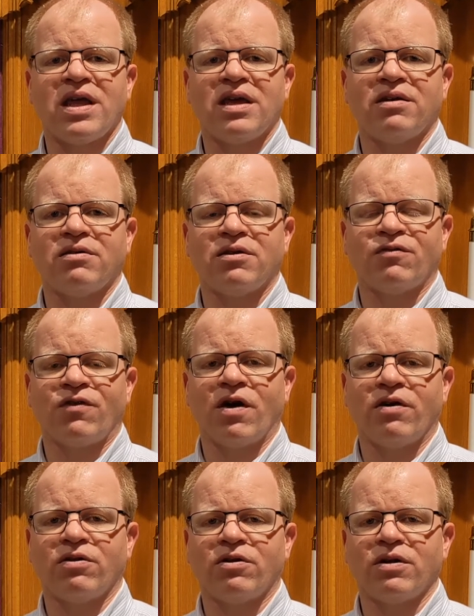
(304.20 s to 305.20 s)
hand of the
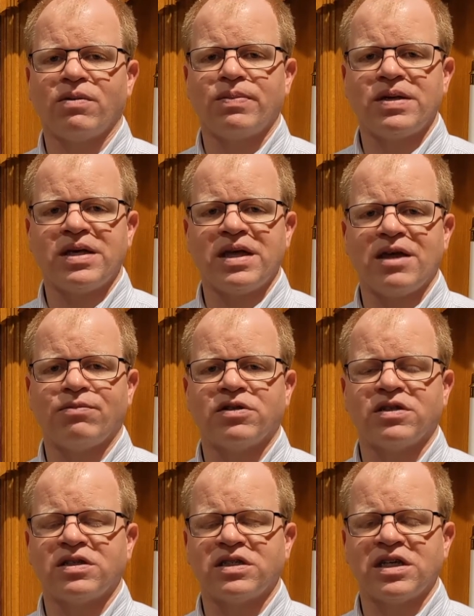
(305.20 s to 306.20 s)
Father and being
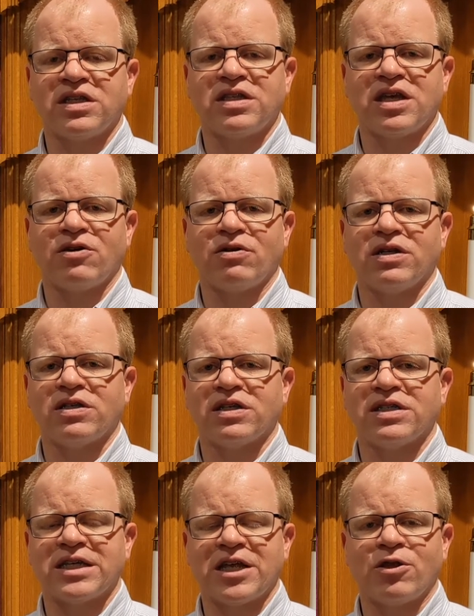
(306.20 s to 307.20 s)
able to sit there and to
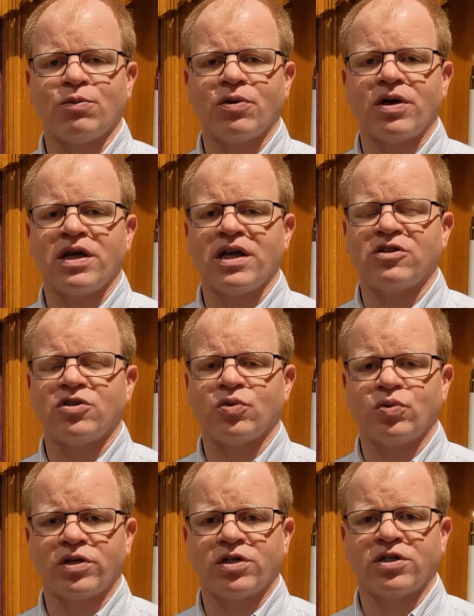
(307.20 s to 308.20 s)
celebrate and to
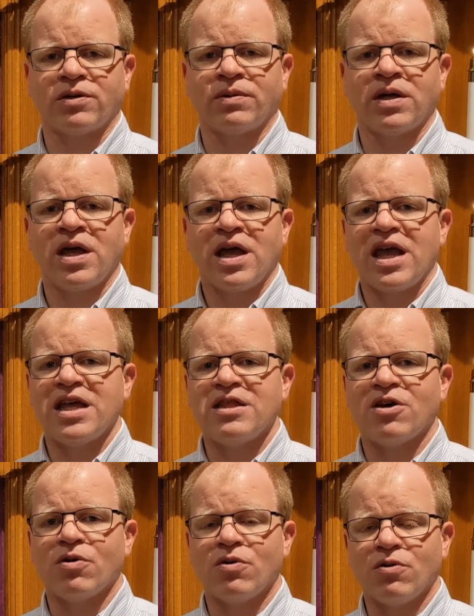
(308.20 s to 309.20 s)
worship in
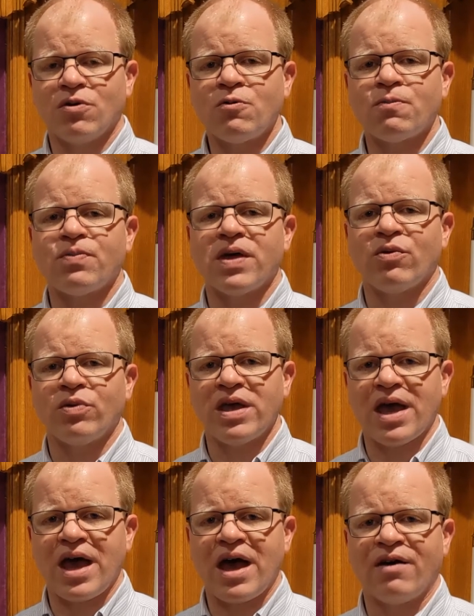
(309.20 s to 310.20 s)
the hope that we
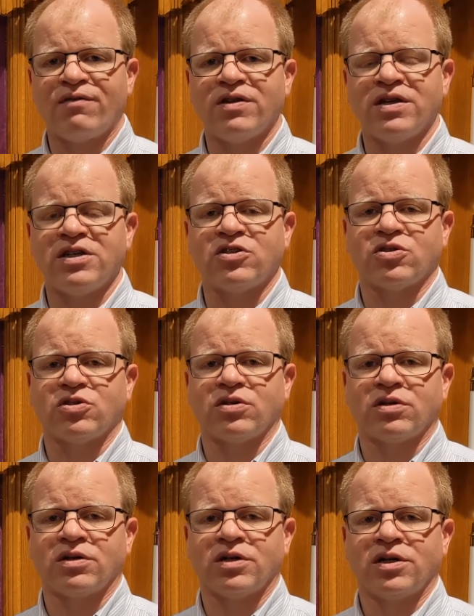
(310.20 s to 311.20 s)
have in Easter,
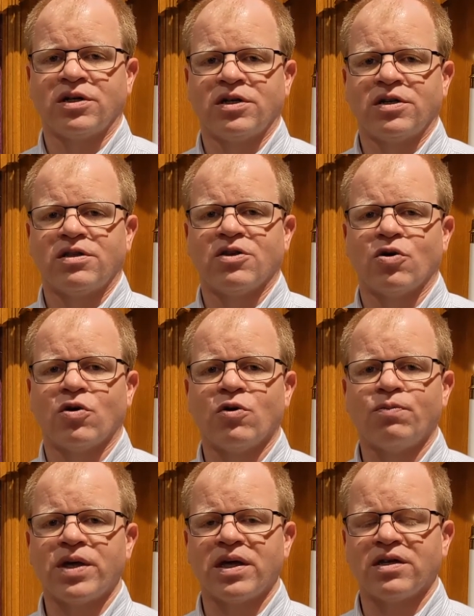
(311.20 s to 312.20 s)
the
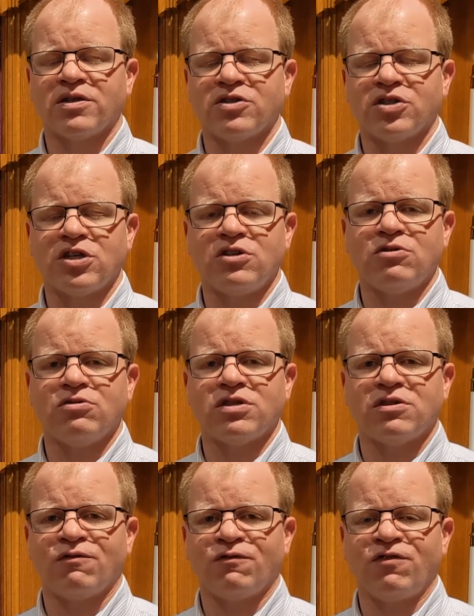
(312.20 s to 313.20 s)
hope that continues
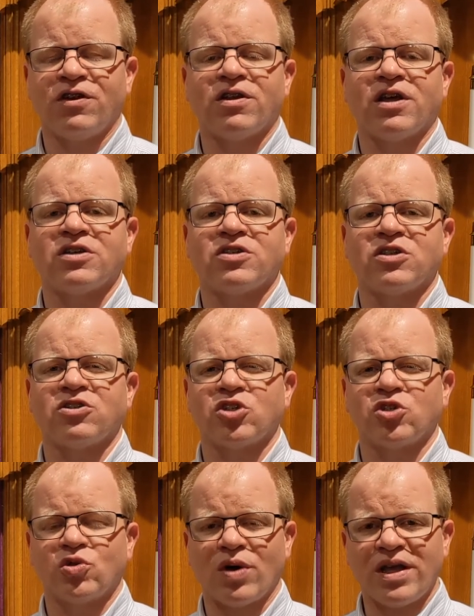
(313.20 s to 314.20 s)
to fill us and
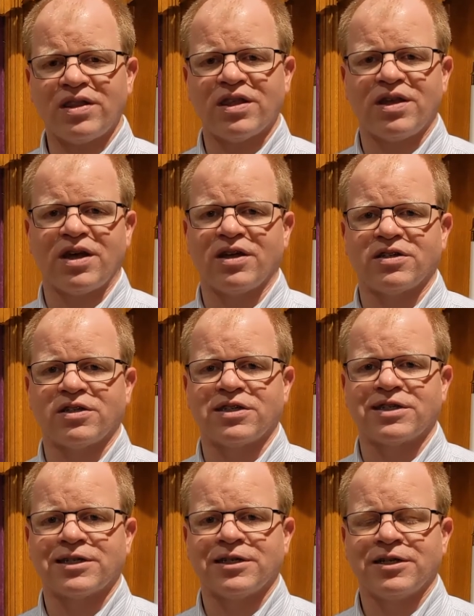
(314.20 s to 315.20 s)
strengthen
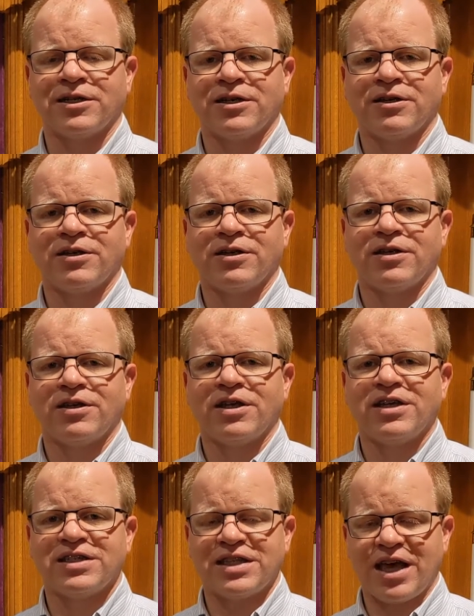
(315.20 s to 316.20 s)
us
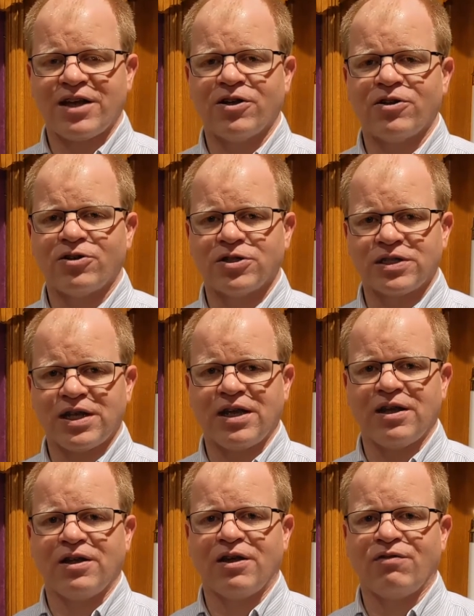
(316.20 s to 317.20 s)
is that
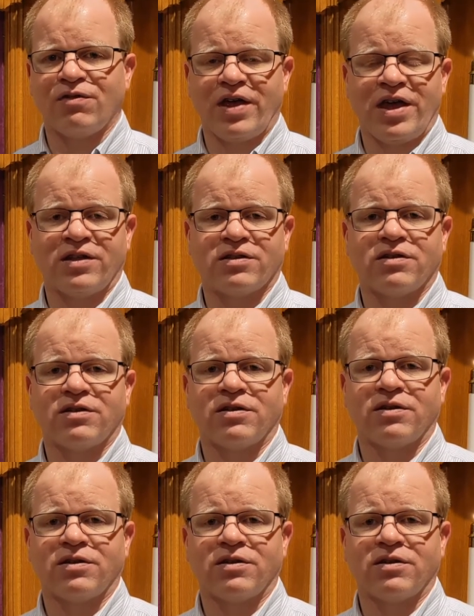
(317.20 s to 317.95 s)
understanding of Lent,